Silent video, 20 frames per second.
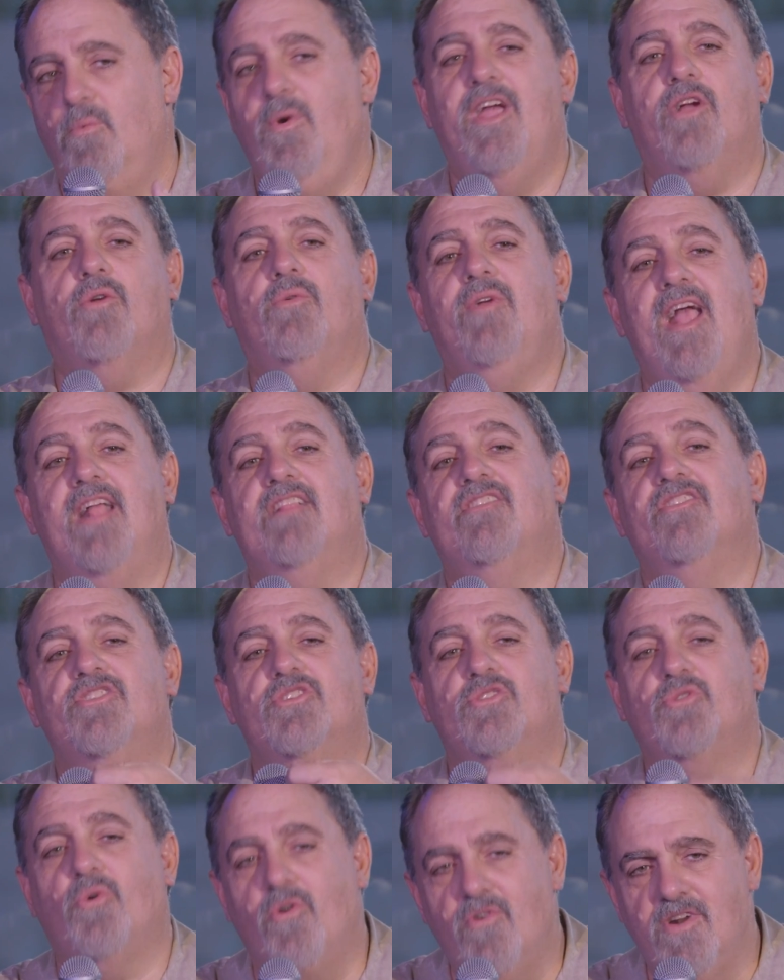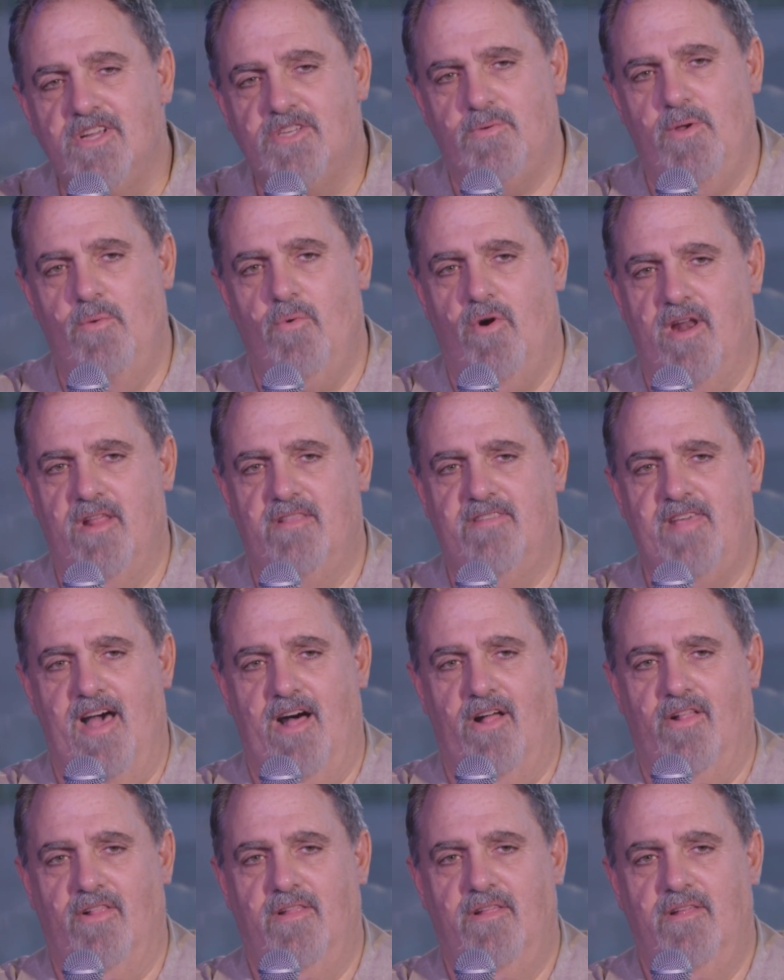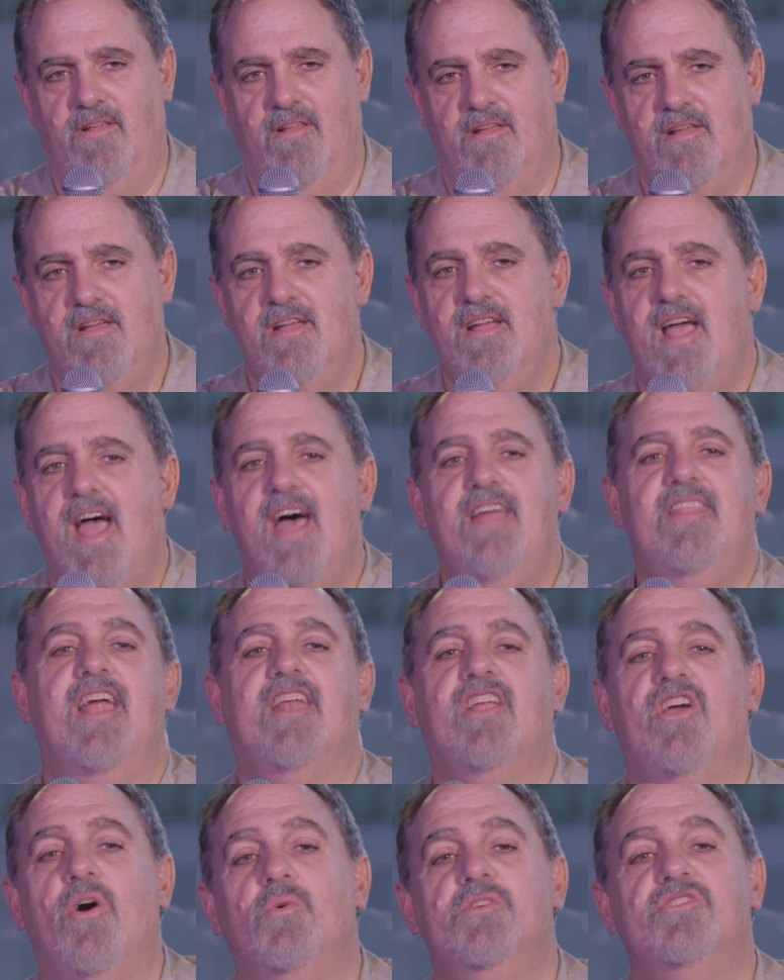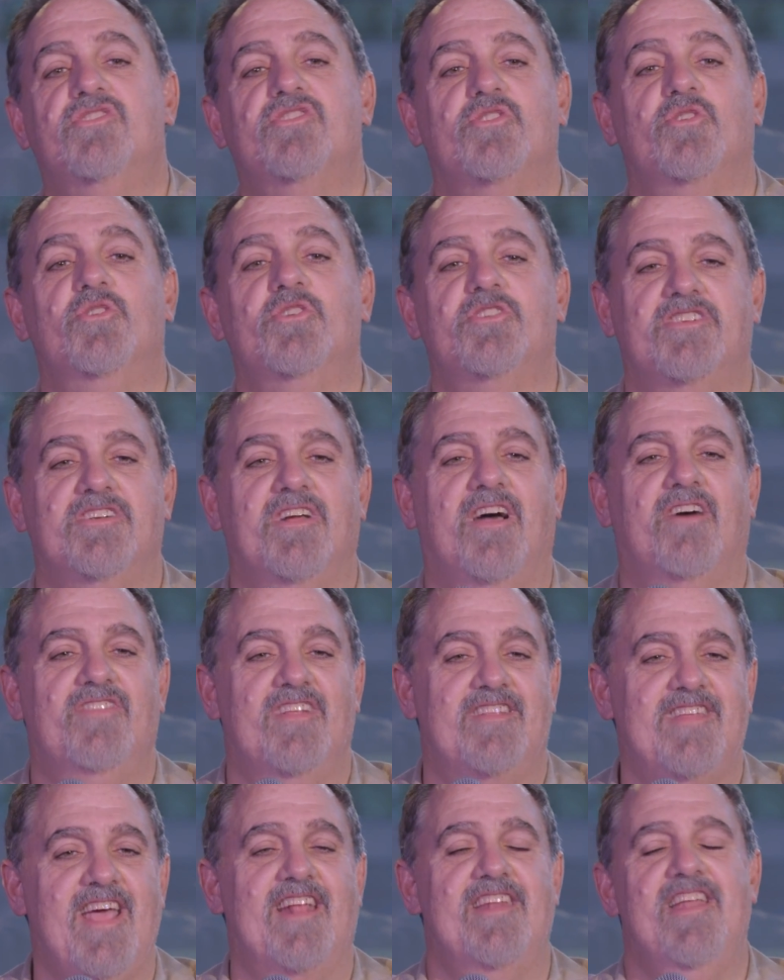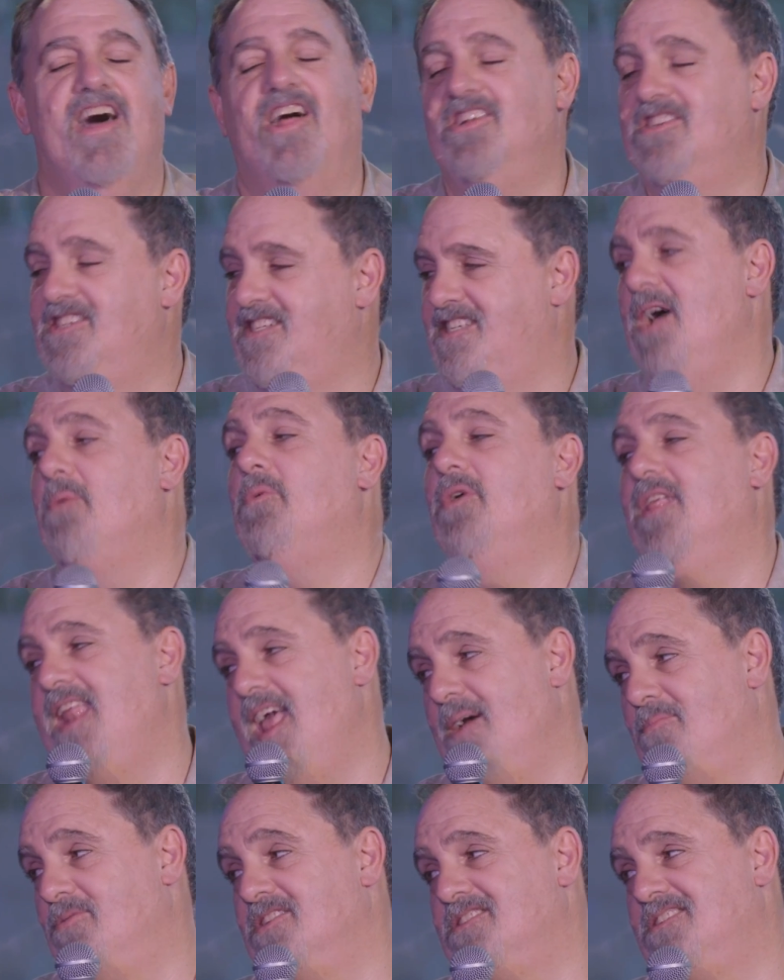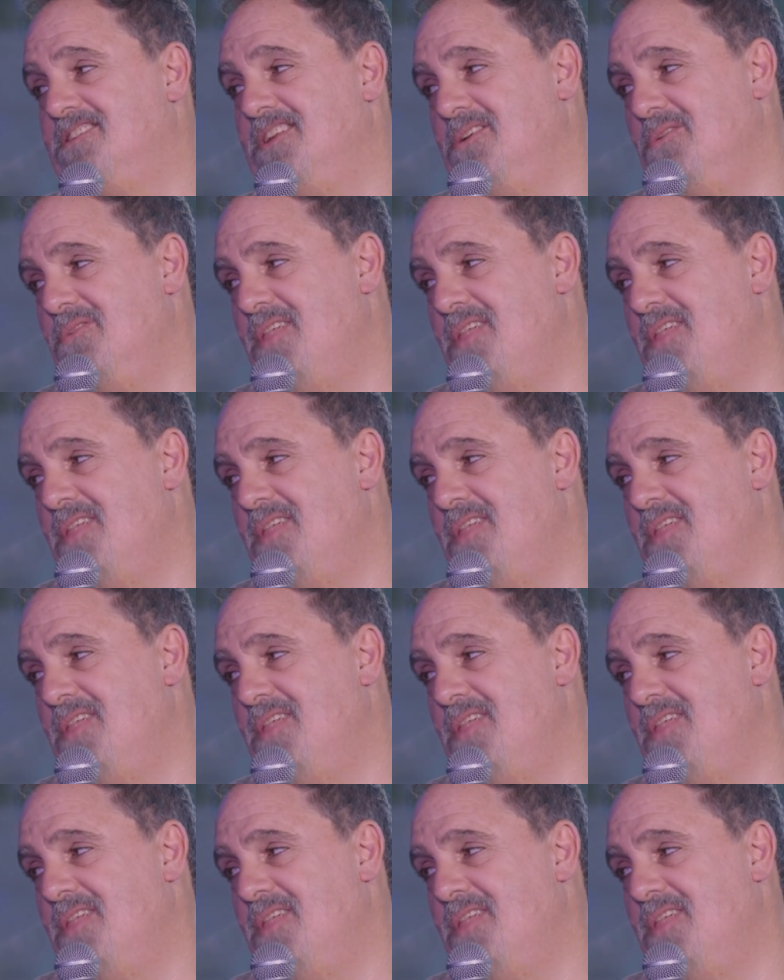We create the stories we want to tell and then go in search of the technologies that will enable us to